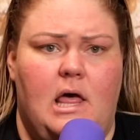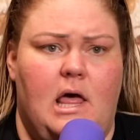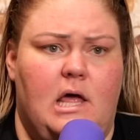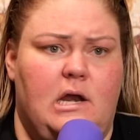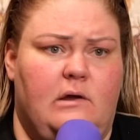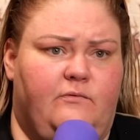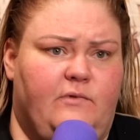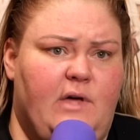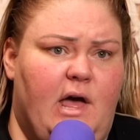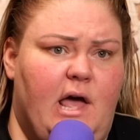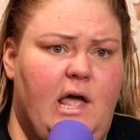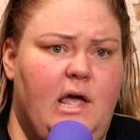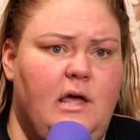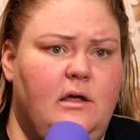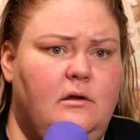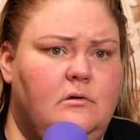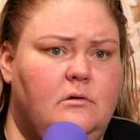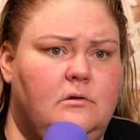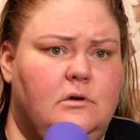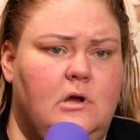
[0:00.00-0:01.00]
And if
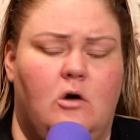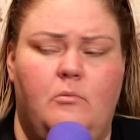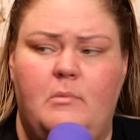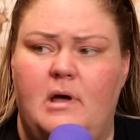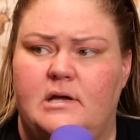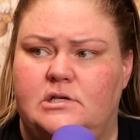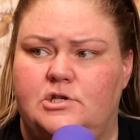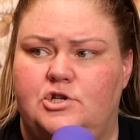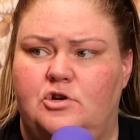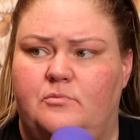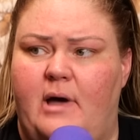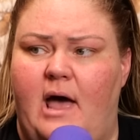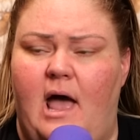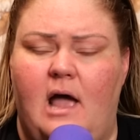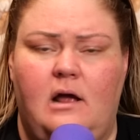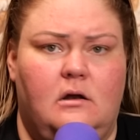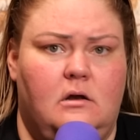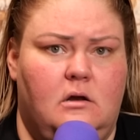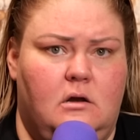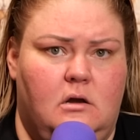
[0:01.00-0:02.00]
they don't message you
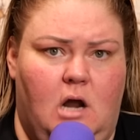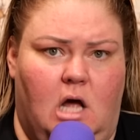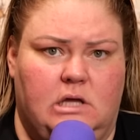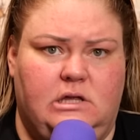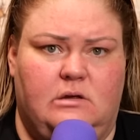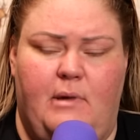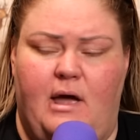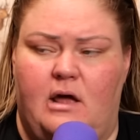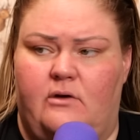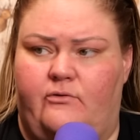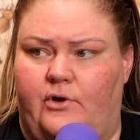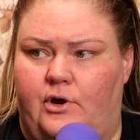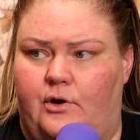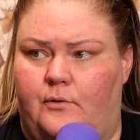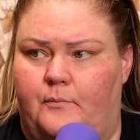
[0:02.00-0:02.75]
back, not the man for